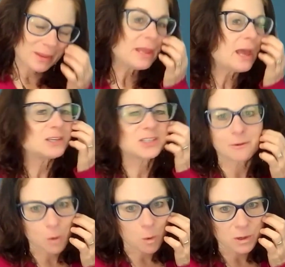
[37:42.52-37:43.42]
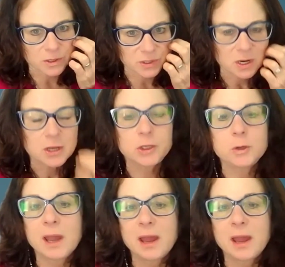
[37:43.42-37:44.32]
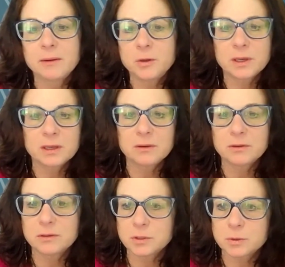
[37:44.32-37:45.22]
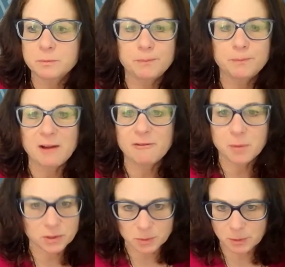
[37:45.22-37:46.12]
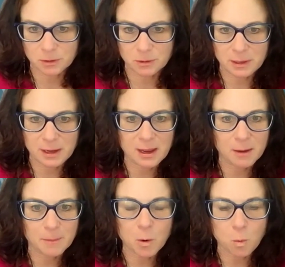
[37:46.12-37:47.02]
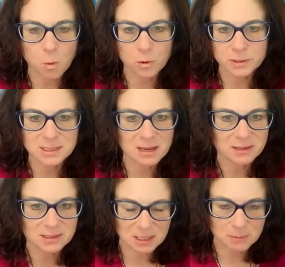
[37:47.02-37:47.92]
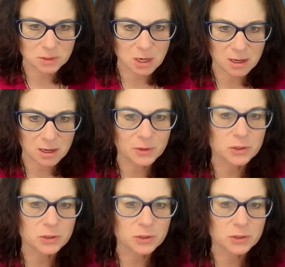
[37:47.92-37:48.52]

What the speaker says: Yes, of course. You can have multiple awards at the same time.